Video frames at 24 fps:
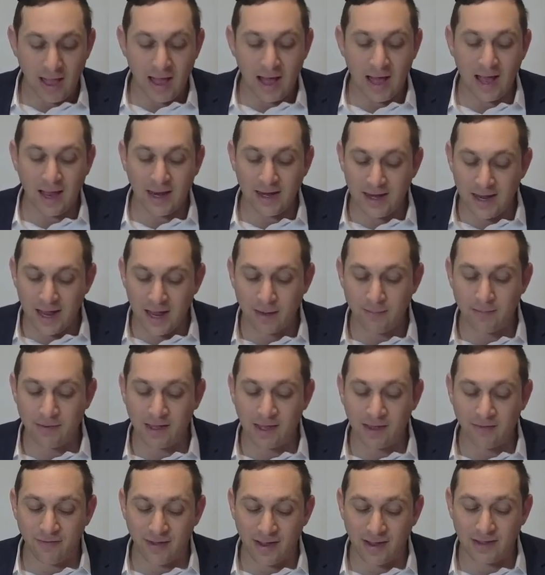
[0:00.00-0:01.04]
Hainami
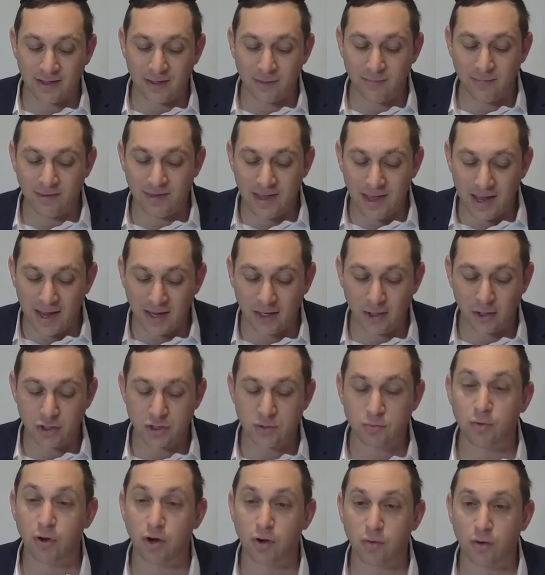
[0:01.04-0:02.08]
kivandi
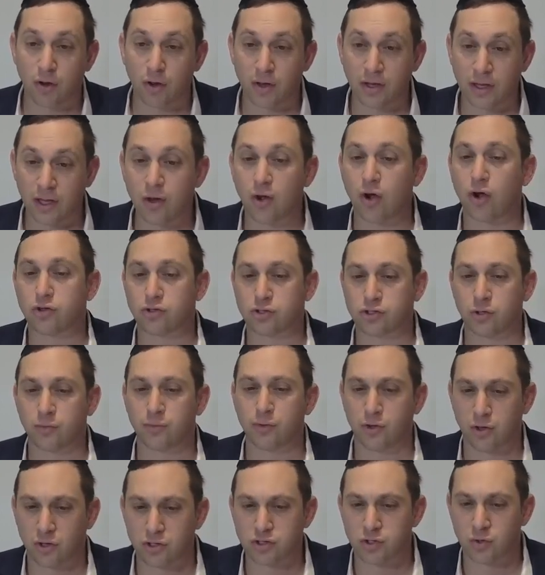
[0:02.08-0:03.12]
miyayin Well, you also,
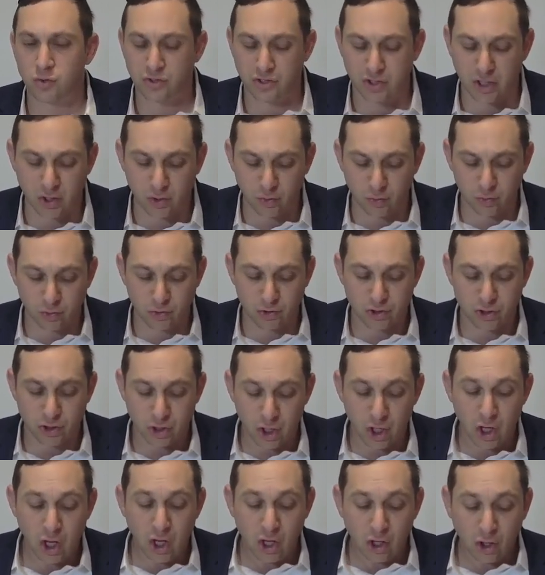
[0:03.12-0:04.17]
because there's Yush,
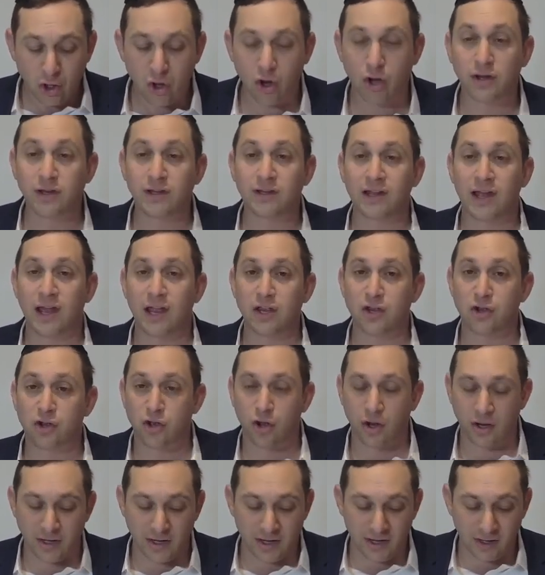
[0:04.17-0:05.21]
Koni le
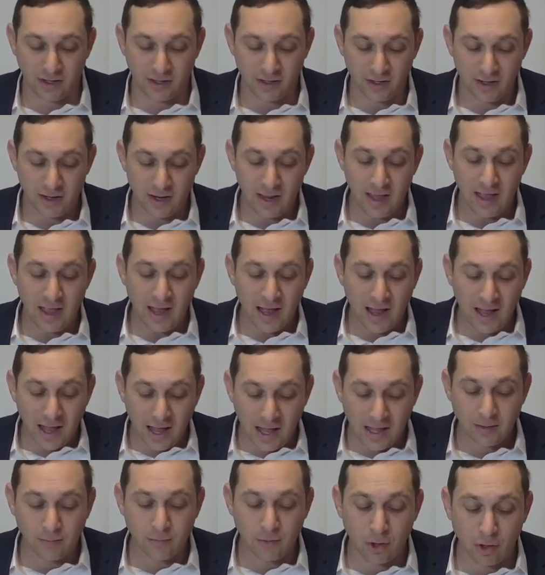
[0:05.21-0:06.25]
Yekoine,
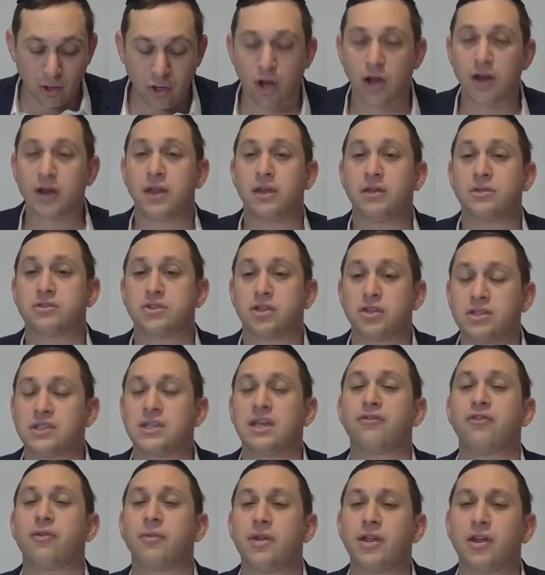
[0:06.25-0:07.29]
Almo Koni. So you
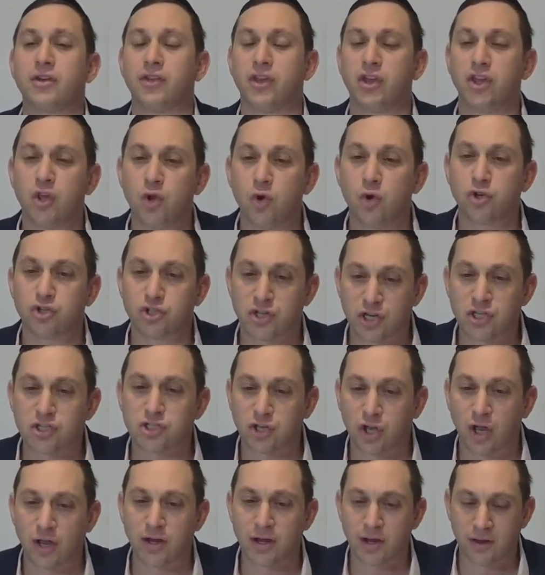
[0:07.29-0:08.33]
see from here, the Yush is
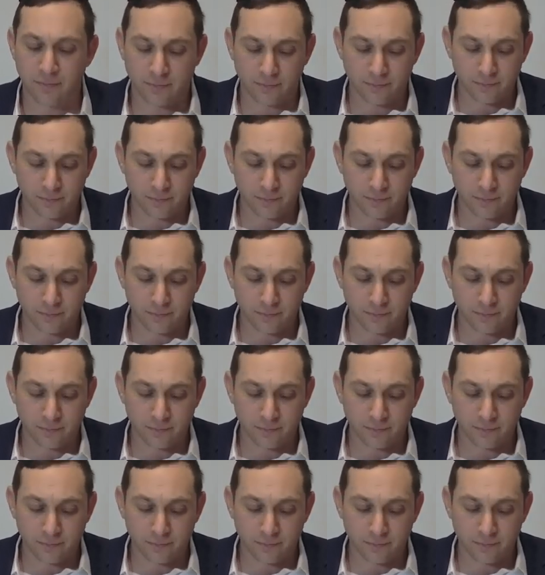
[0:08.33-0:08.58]
Koine.